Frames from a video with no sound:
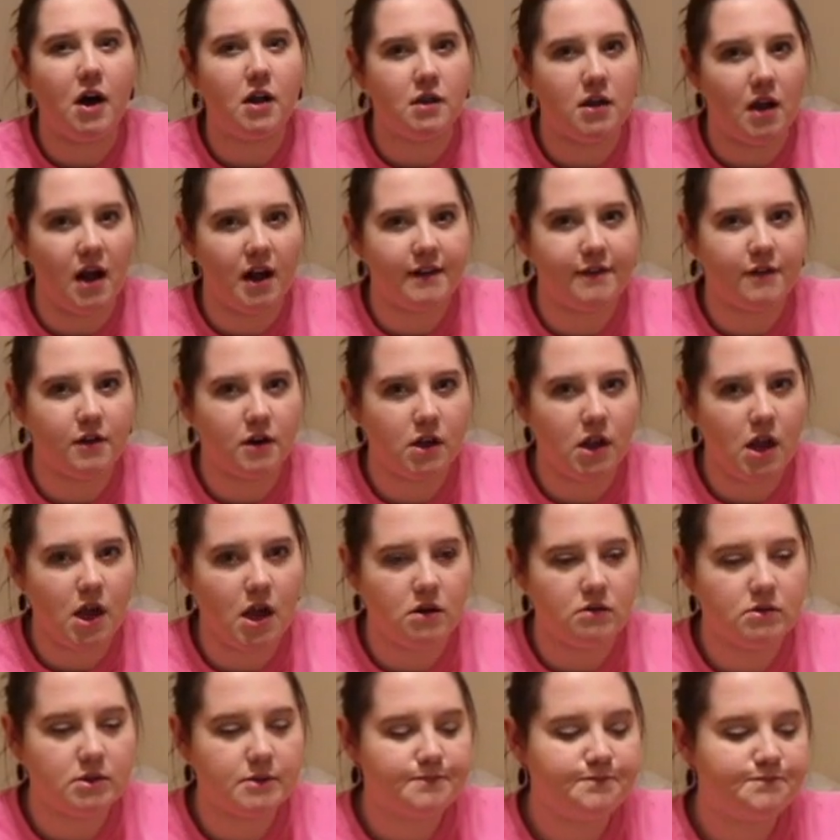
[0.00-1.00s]
a lot of her
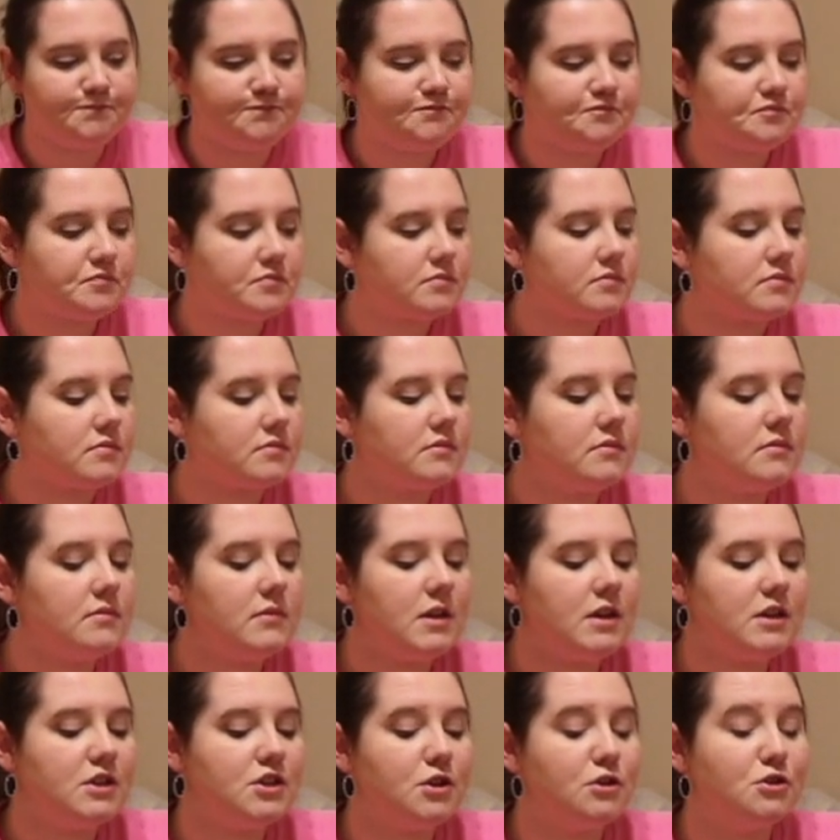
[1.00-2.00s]
clothes.
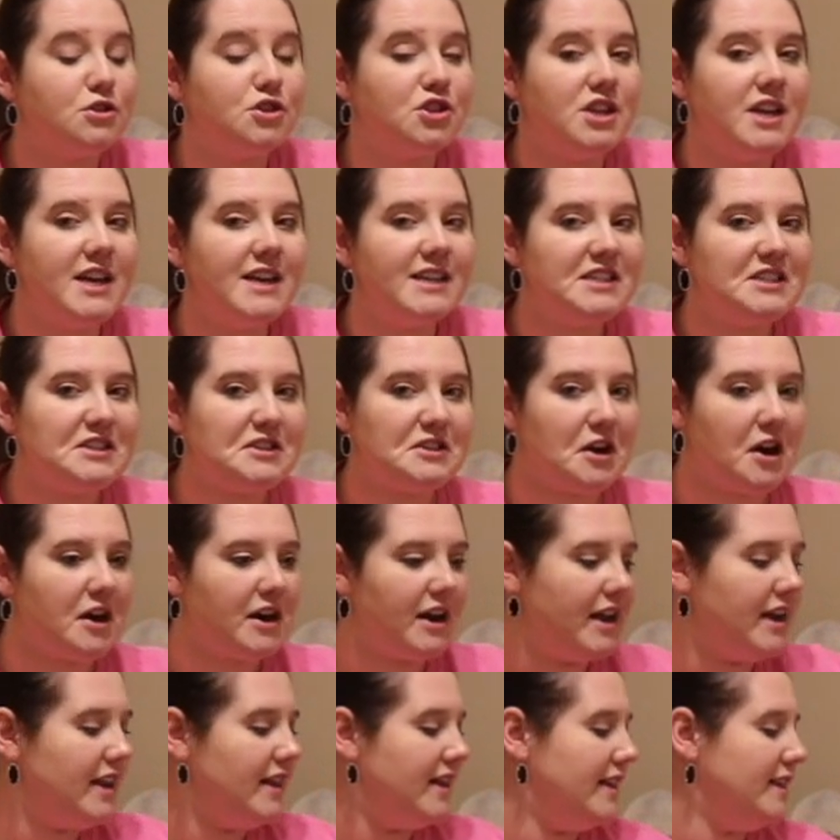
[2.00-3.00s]
So she has
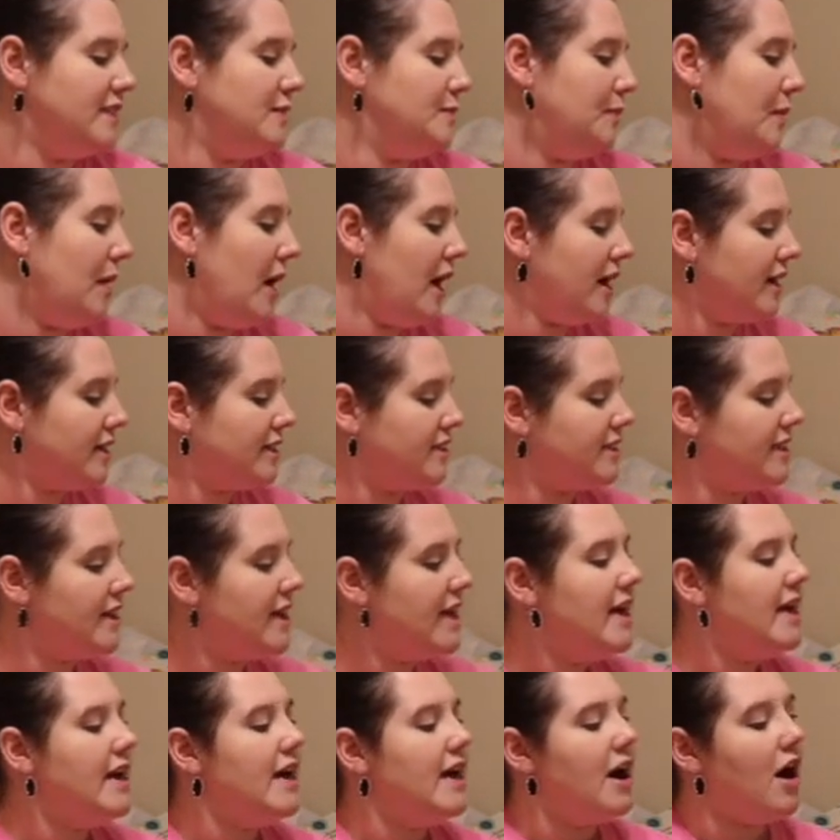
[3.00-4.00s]
started this box.
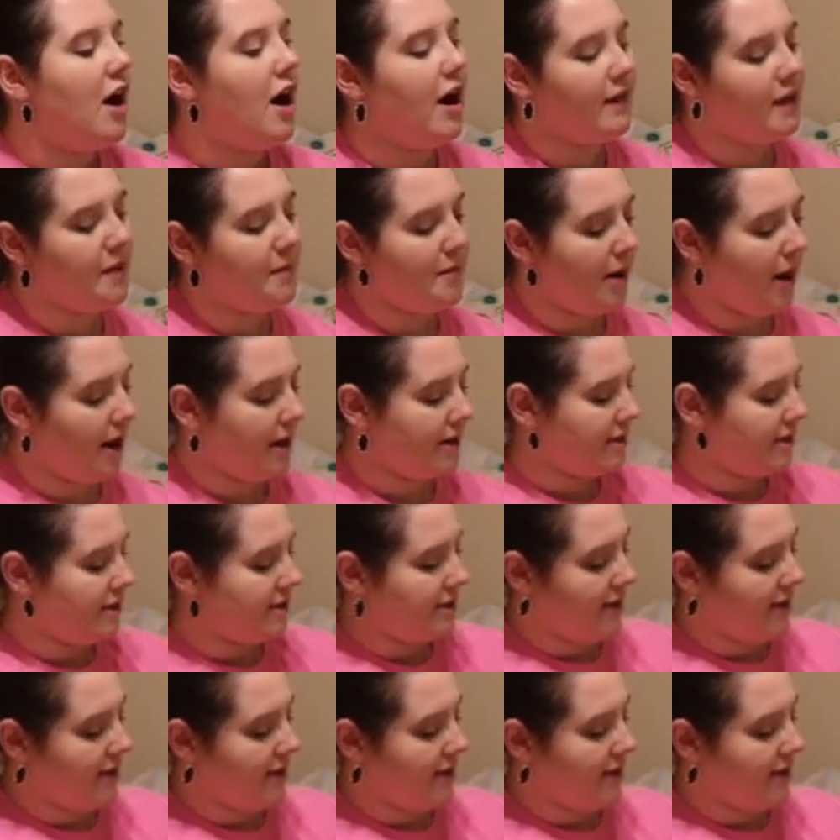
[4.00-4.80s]
On the box it